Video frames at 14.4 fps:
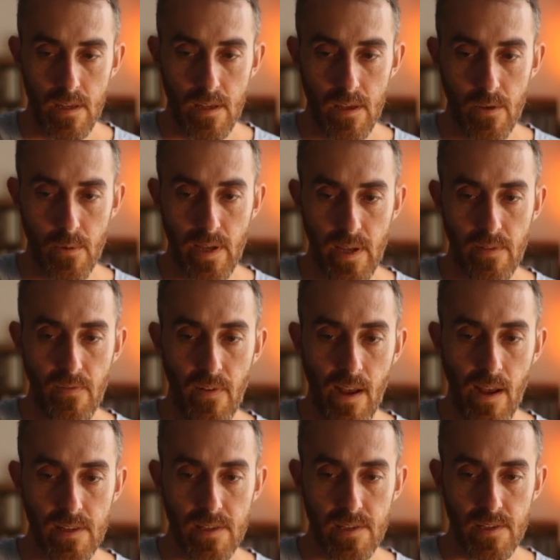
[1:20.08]
you can
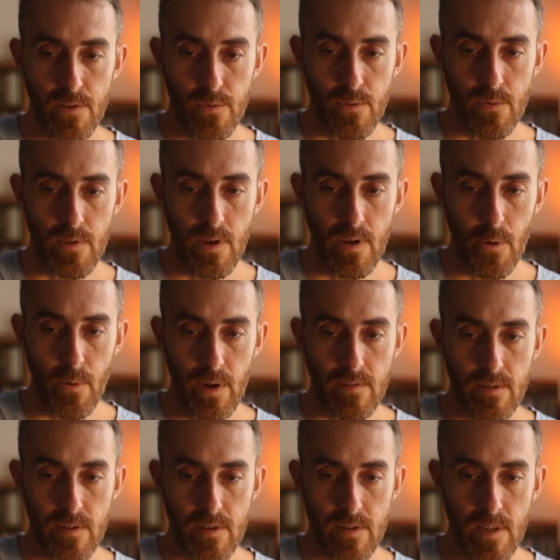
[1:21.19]
find this new
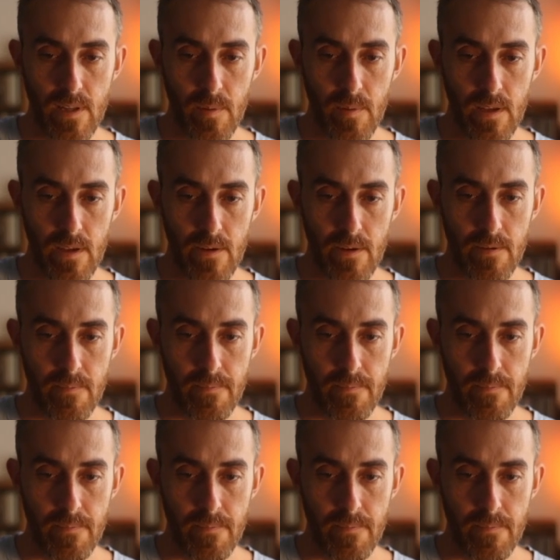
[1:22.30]
render tab here.